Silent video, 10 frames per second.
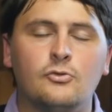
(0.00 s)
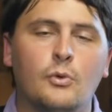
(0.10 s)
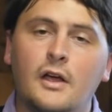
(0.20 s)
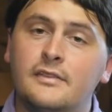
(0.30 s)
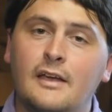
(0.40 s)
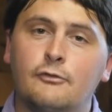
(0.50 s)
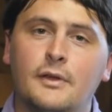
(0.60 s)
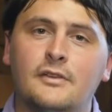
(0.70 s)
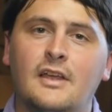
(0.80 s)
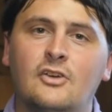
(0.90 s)
What I take from
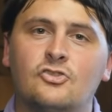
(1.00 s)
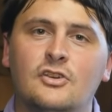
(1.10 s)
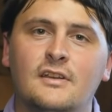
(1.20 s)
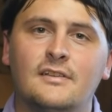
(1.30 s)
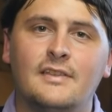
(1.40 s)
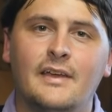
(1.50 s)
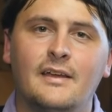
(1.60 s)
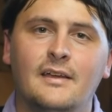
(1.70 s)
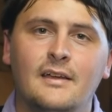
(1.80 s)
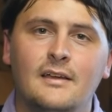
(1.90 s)
this session is that
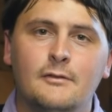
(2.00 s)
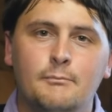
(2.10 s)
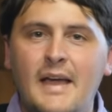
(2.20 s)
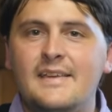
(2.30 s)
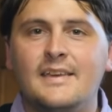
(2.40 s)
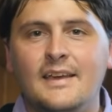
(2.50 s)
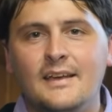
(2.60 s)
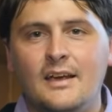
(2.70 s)
making,